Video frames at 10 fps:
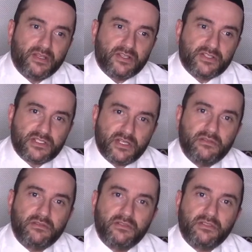
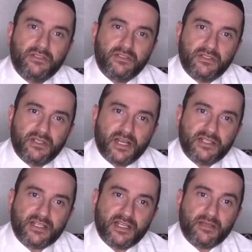So, I
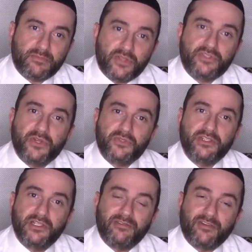said, I'm going to go to
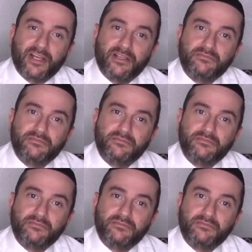the Levaya.